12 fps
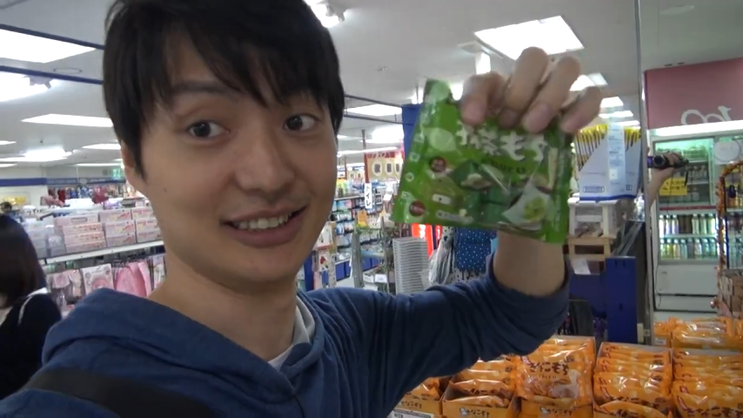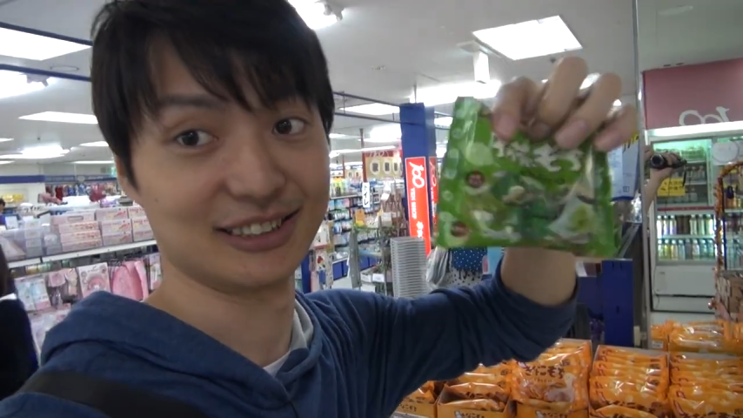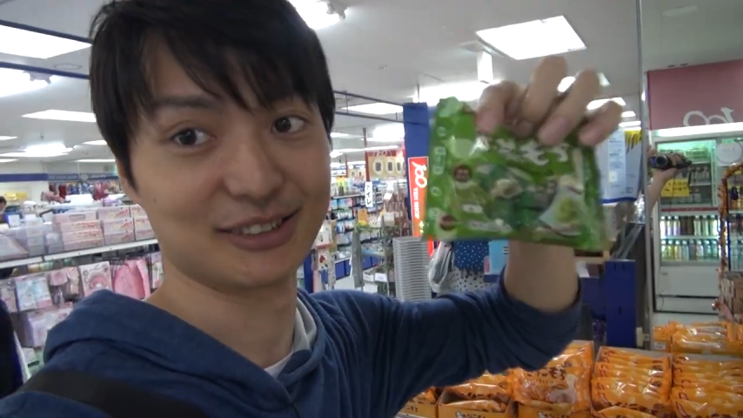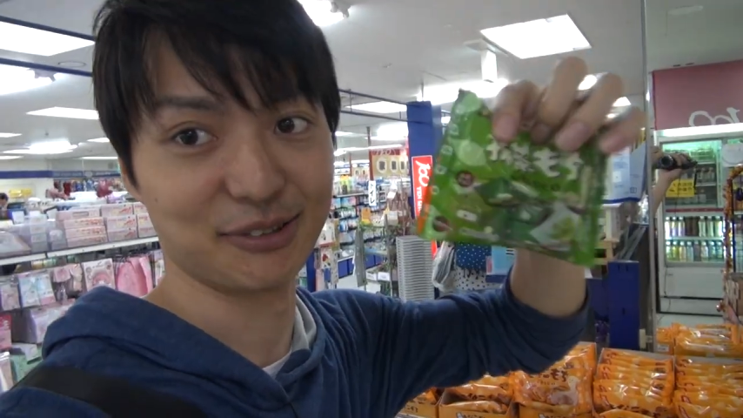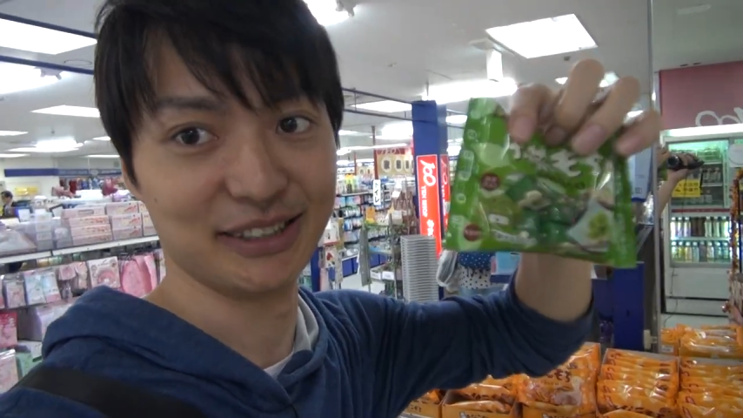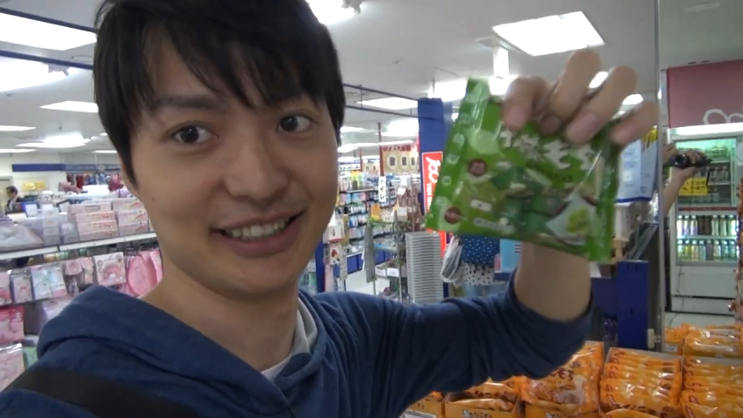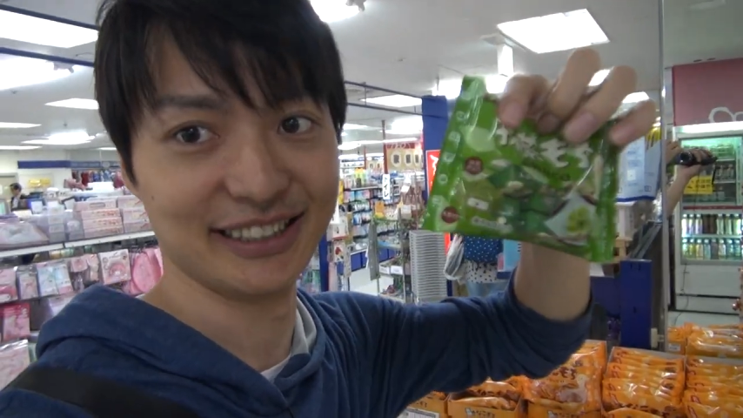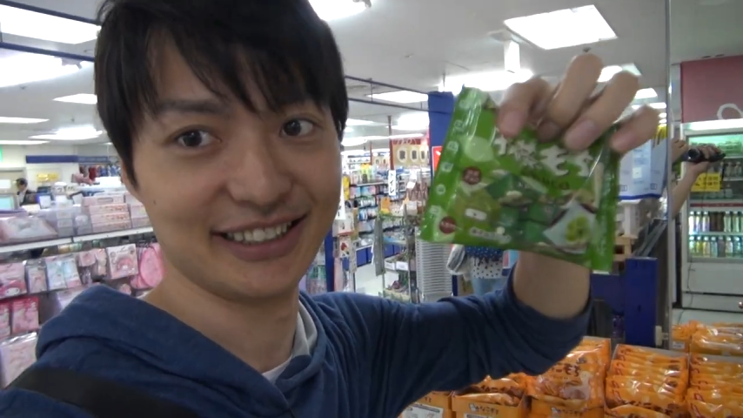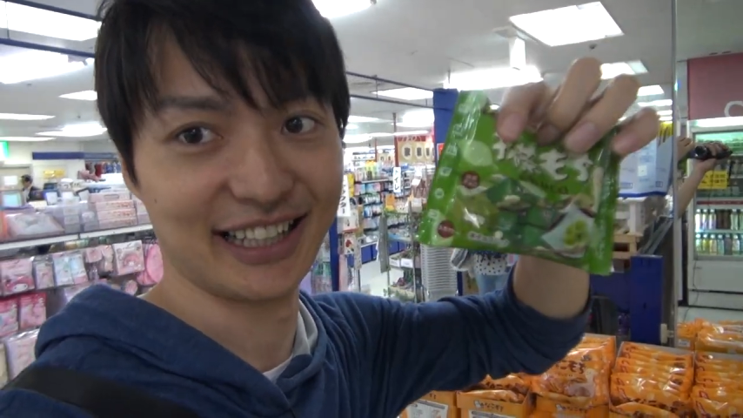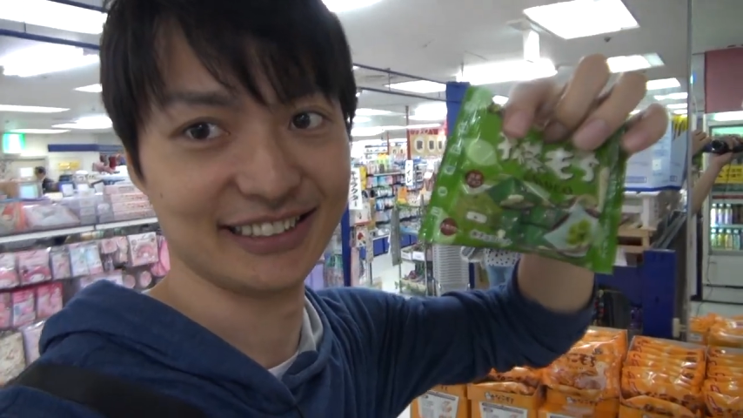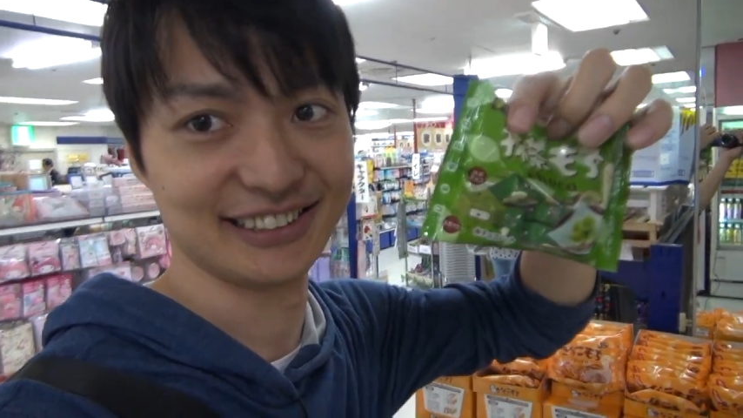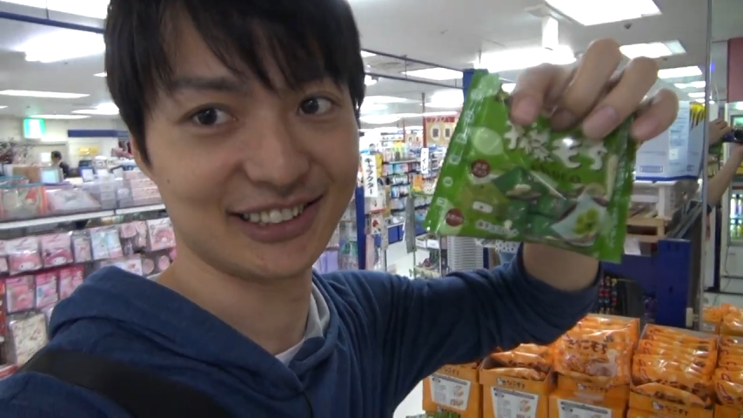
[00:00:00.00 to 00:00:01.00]
This green tea
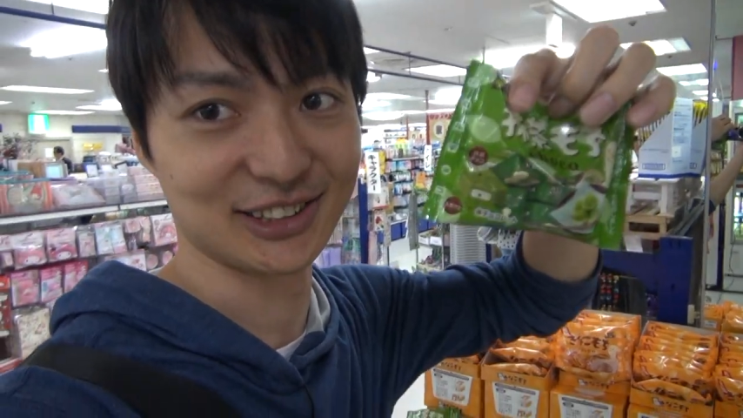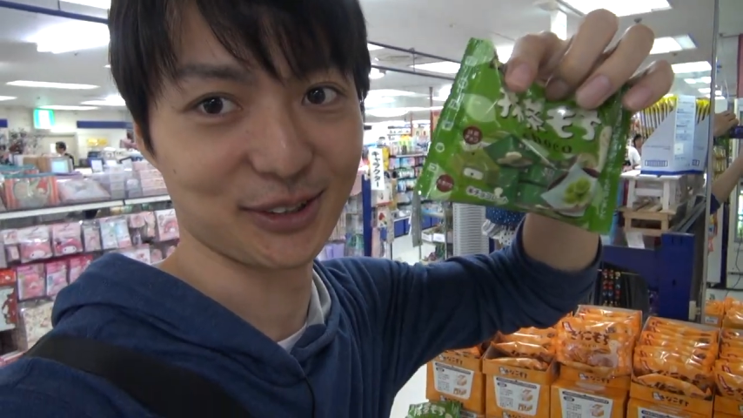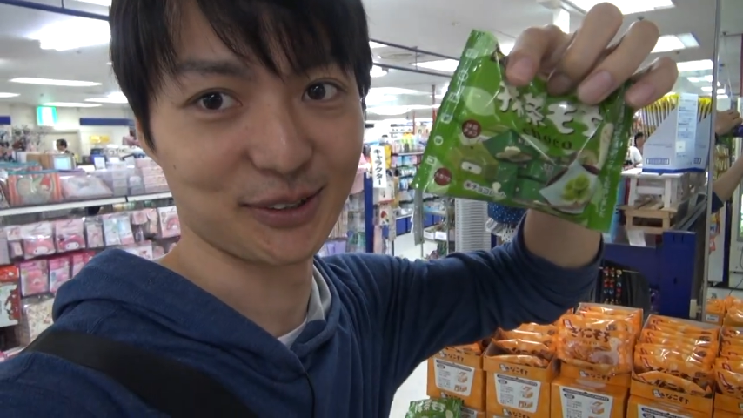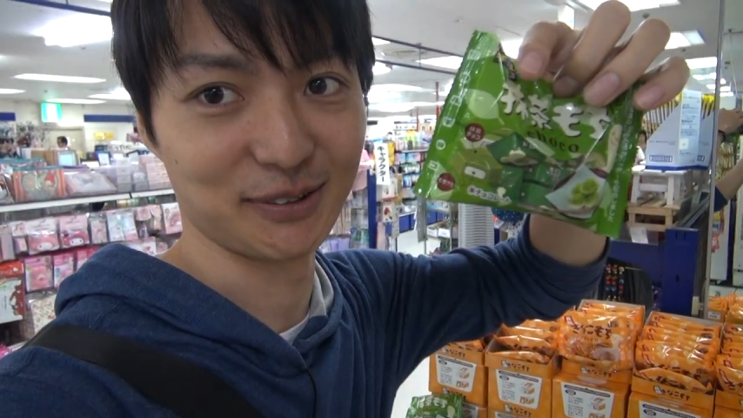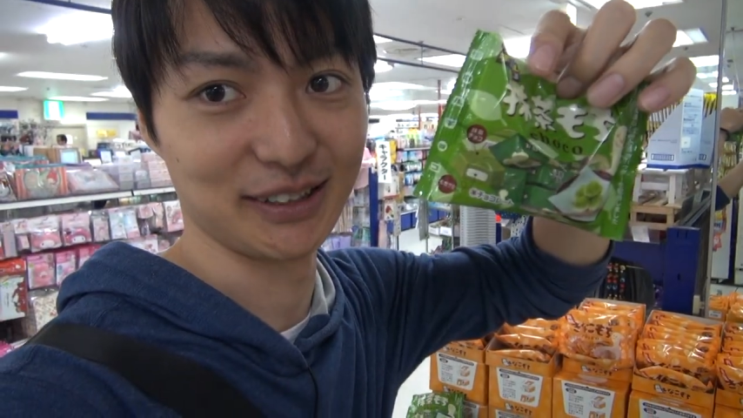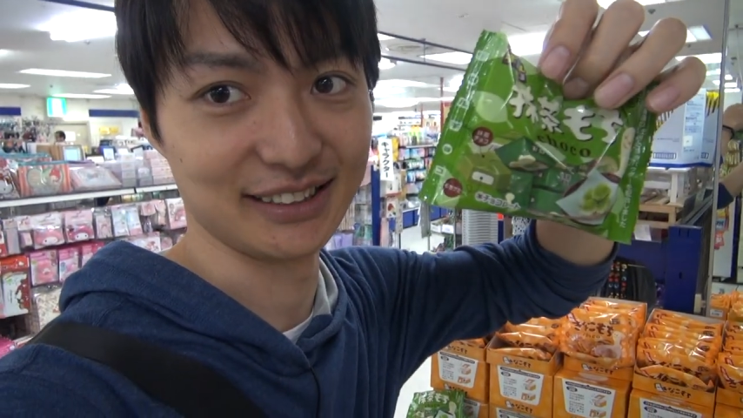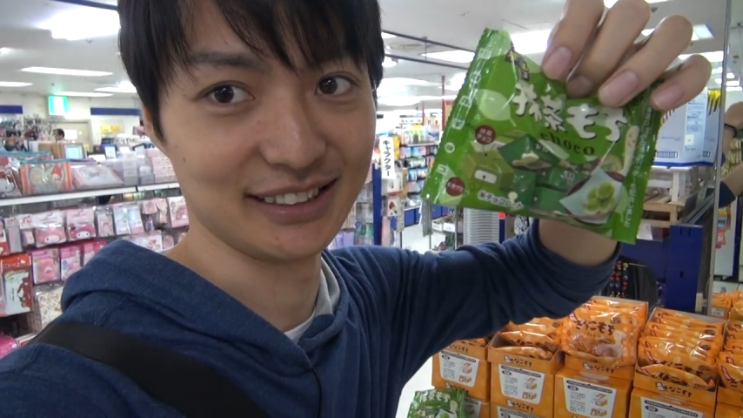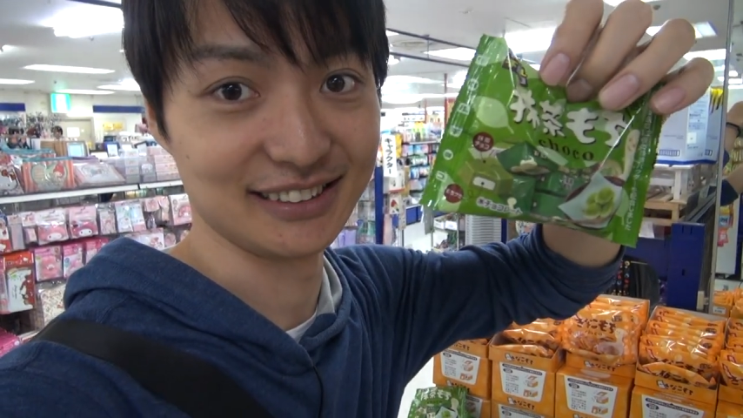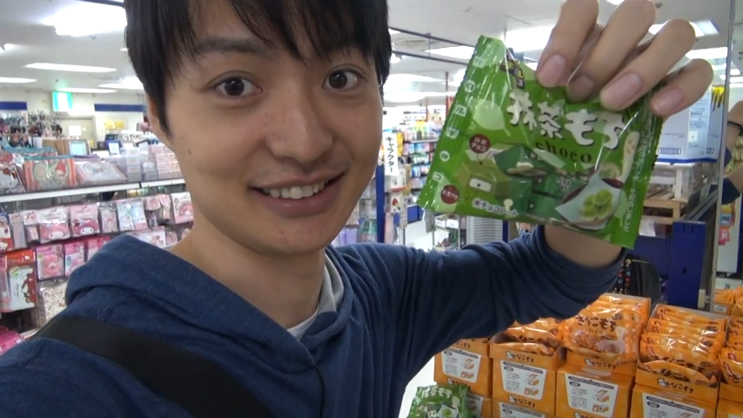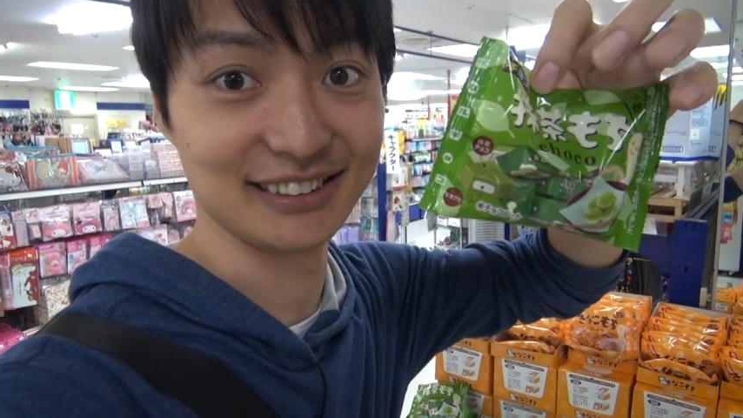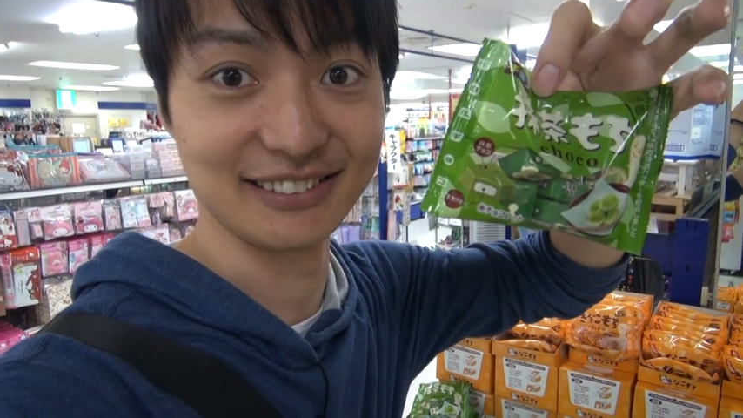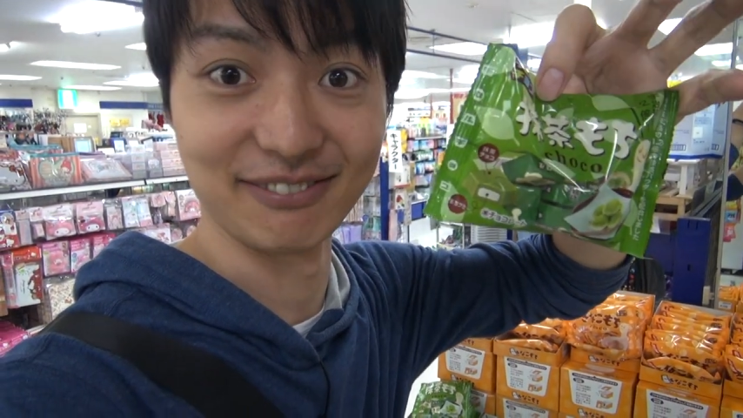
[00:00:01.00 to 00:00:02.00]
takes chocolate
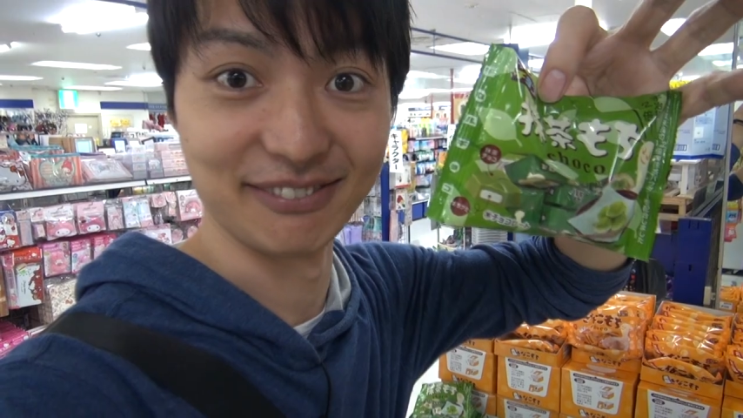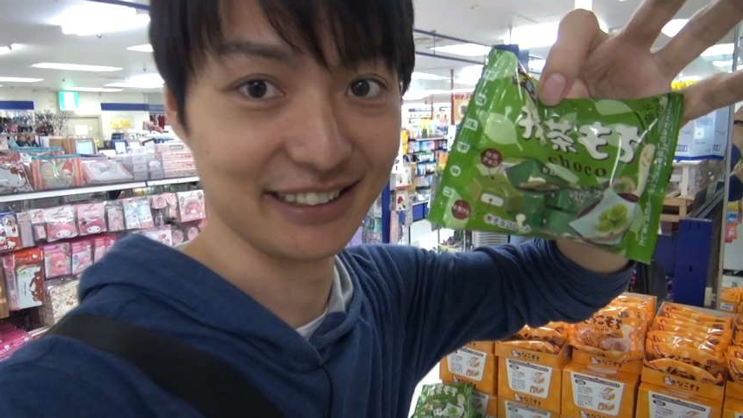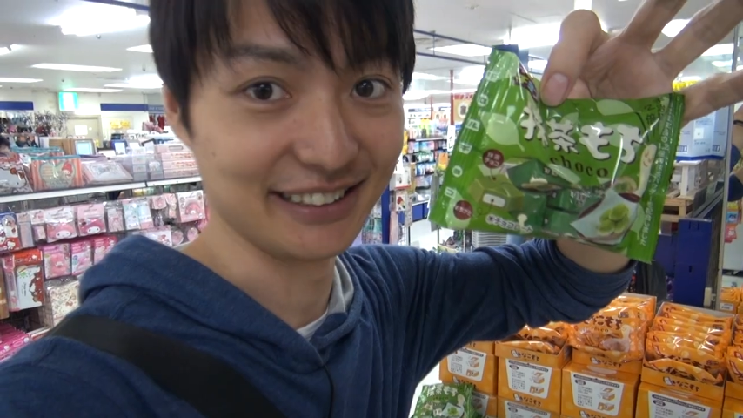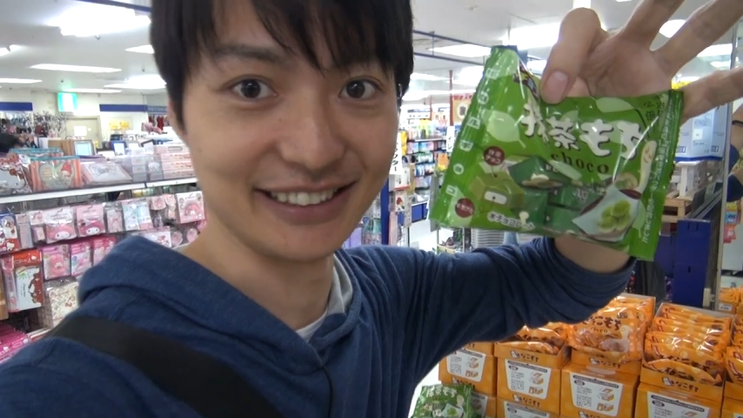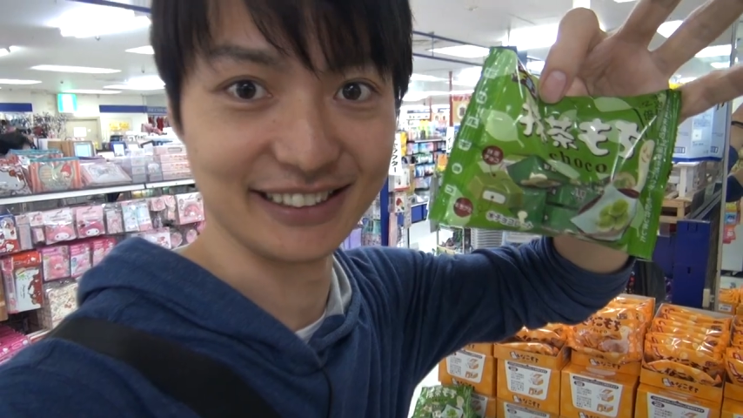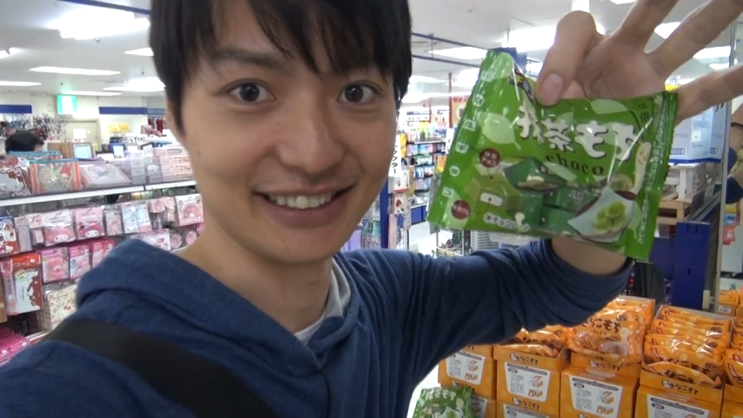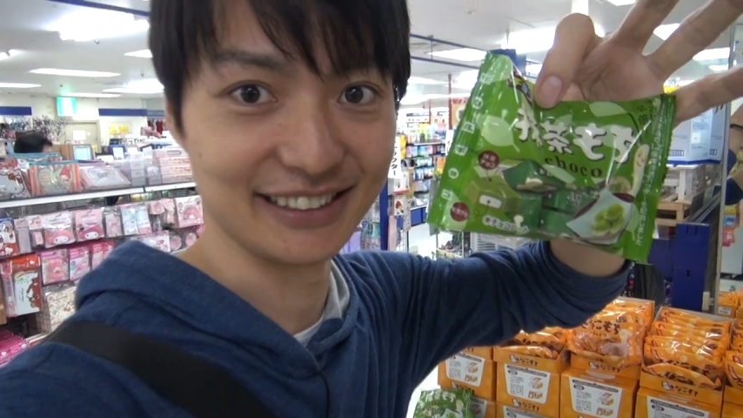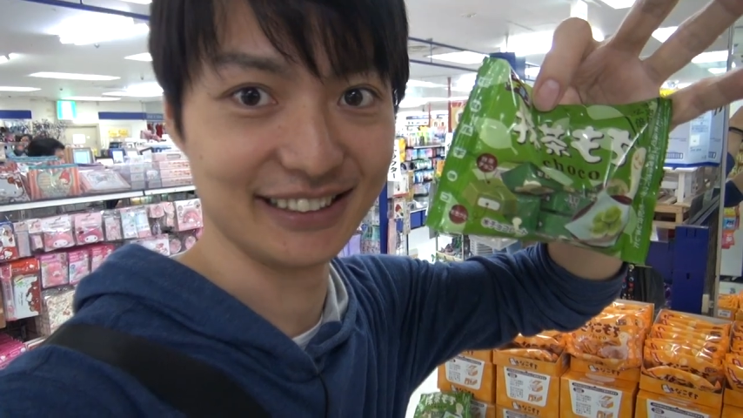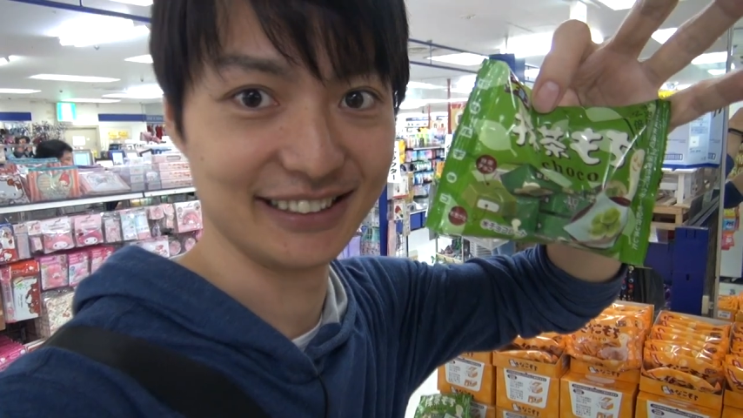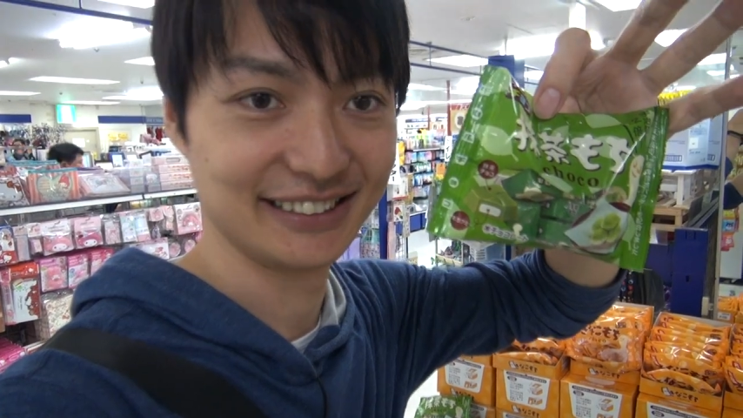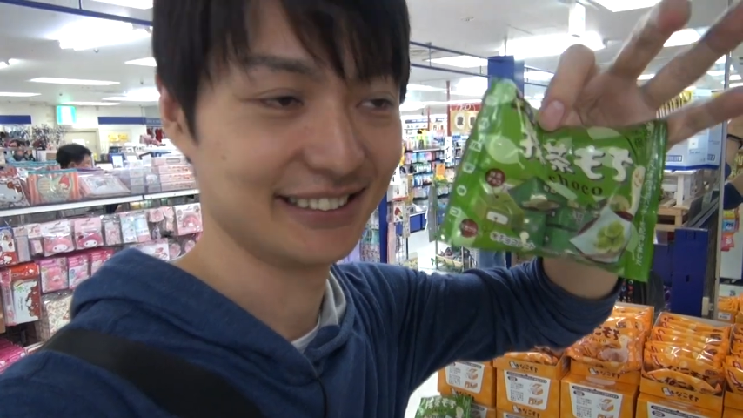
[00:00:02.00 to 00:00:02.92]
is really good.